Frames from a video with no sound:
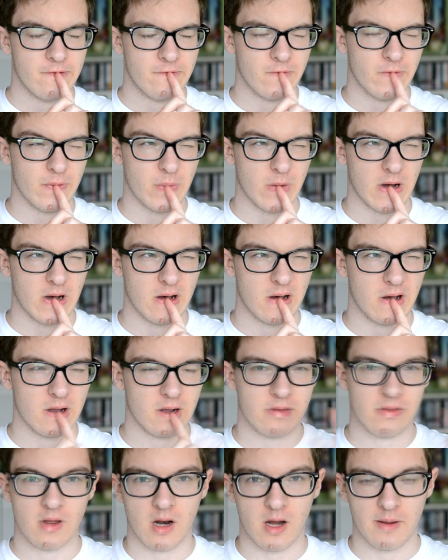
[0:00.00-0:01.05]
for
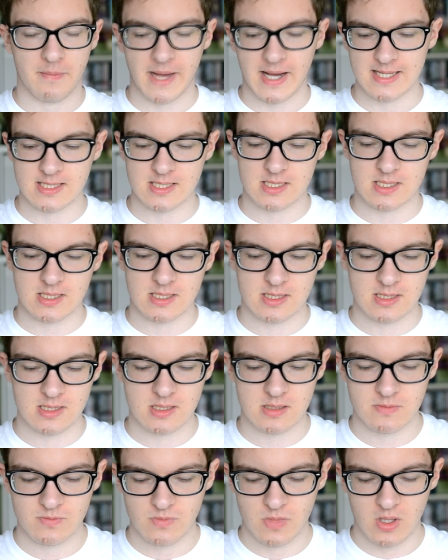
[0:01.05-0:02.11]
work, they're like patterned.
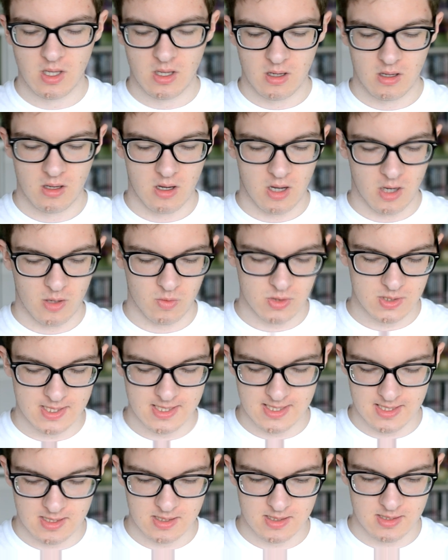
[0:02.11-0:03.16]
I
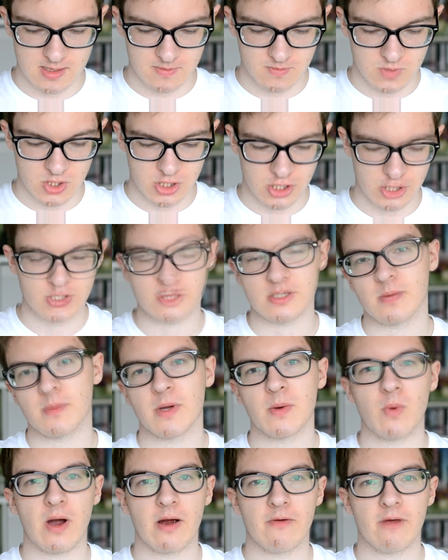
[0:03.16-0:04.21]
wanted some shoes because I've
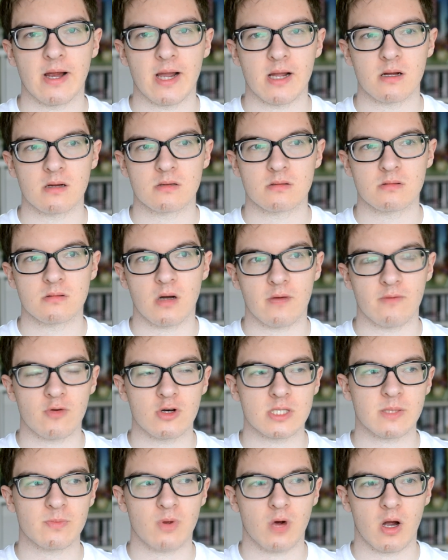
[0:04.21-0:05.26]
been wearing, I've
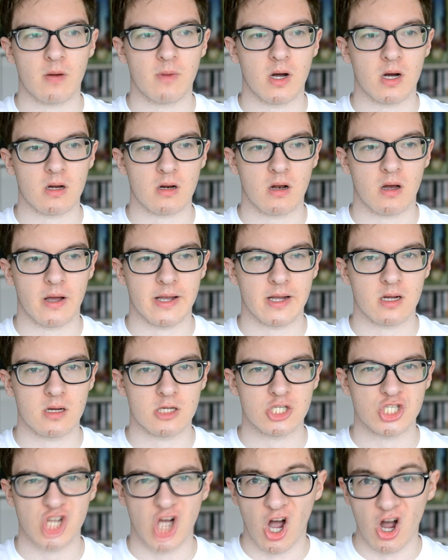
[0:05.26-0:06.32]
got some Primark like
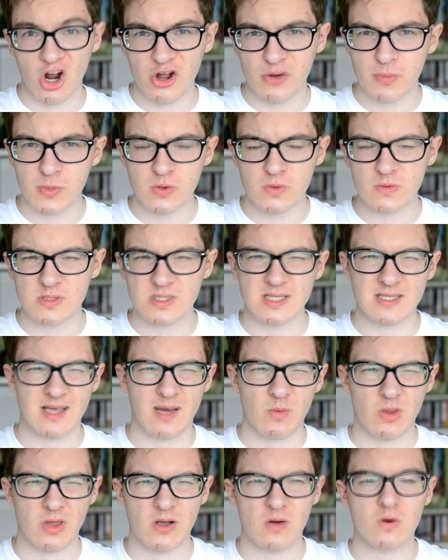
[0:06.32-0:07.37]
chuck boots, is
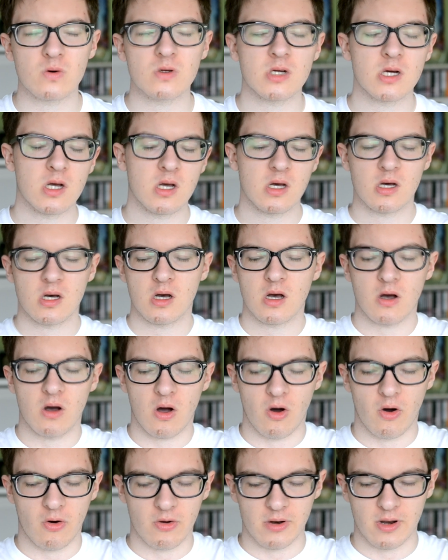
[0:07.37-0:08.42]
that what they're called?
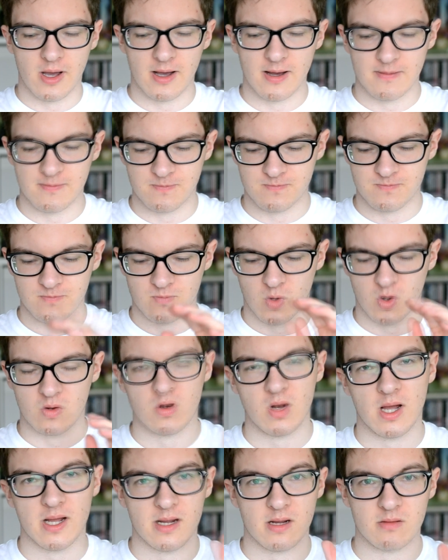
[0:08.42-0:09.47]
On, or
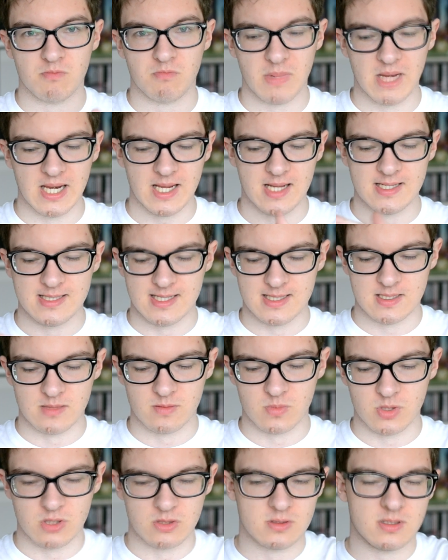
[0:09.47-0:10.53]
like mini desert
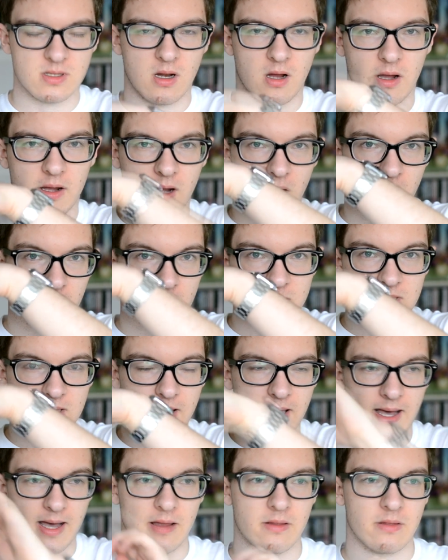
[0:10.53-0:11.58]
boots, so like up to
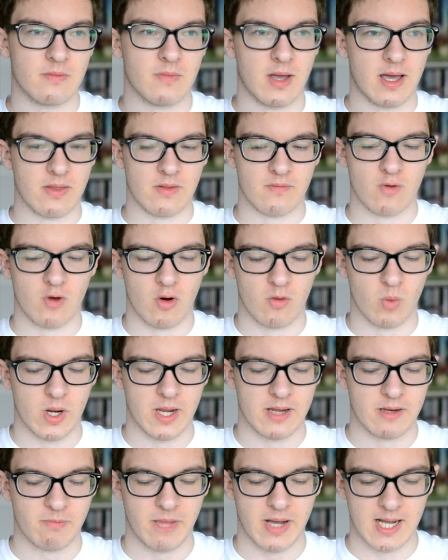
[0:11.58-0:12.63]
there and they've got a
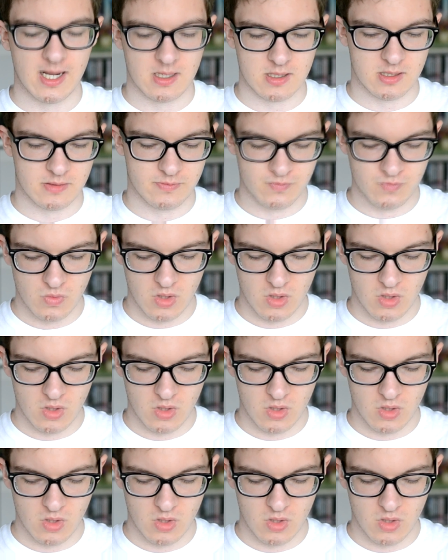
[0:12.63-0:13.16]
weird back.